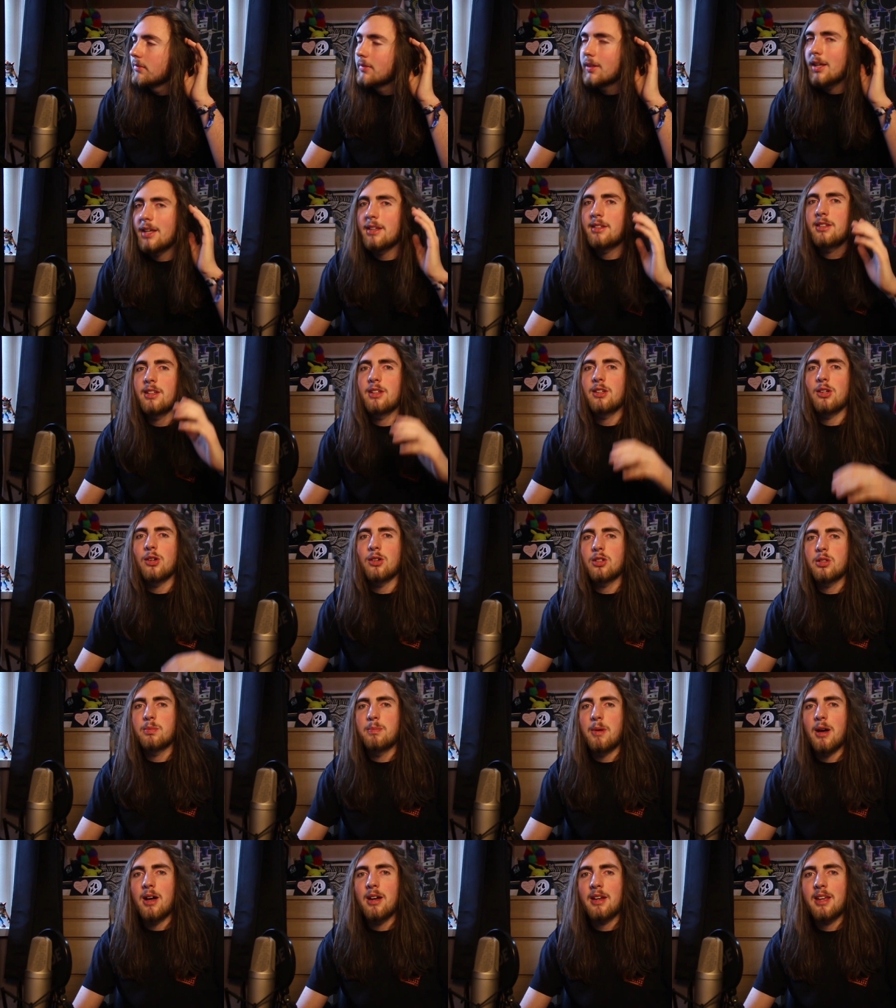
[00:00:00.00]
That's the
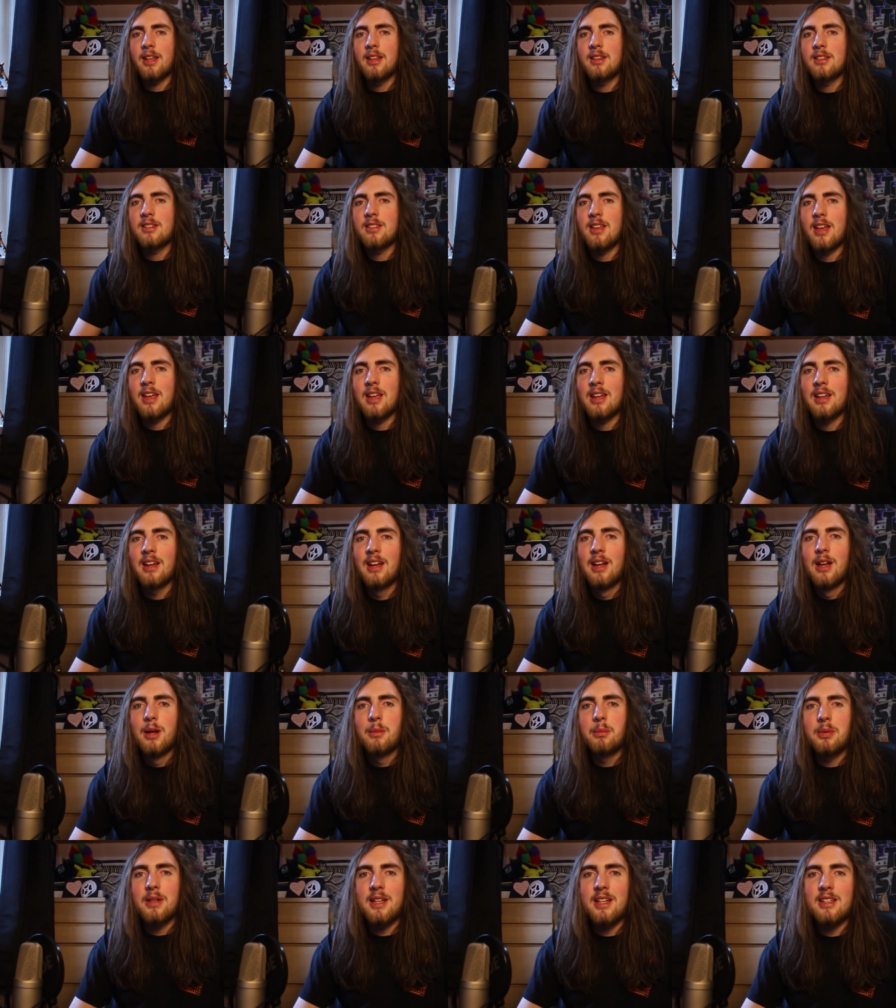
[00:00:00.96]
dogs barking, saying,
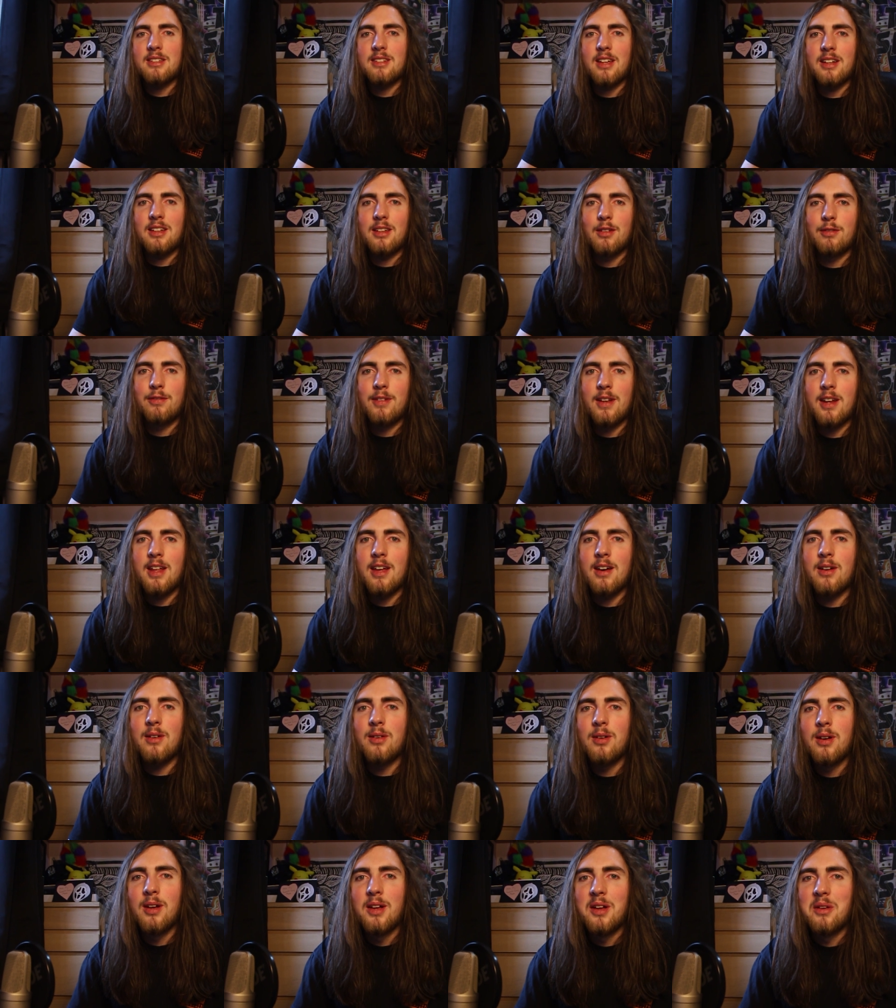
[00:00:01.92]
please like the
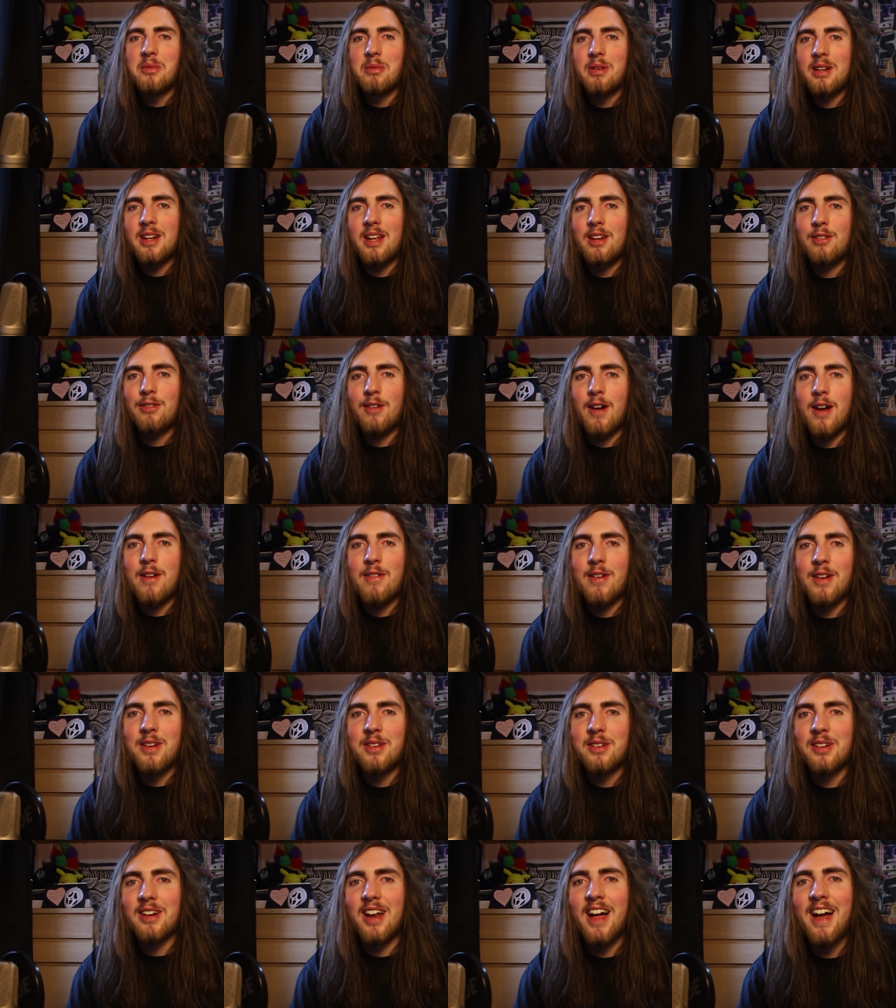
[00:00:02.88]
video. We need
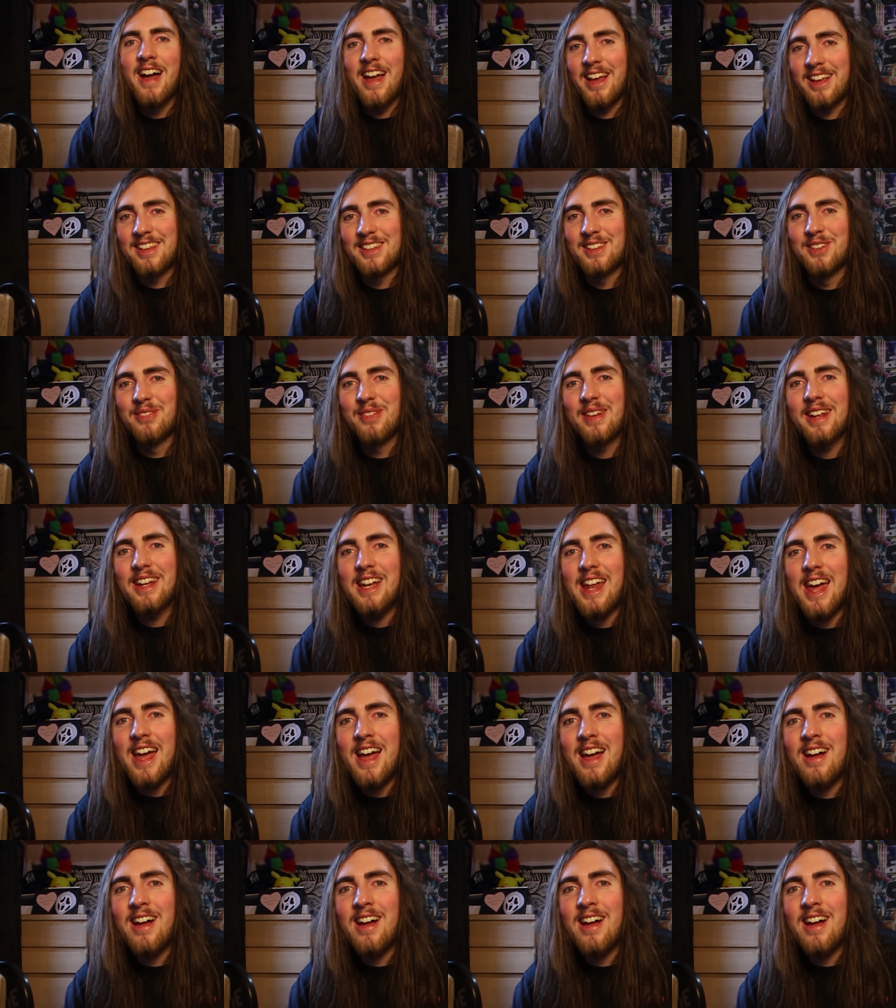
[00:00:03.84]
500 likes to be let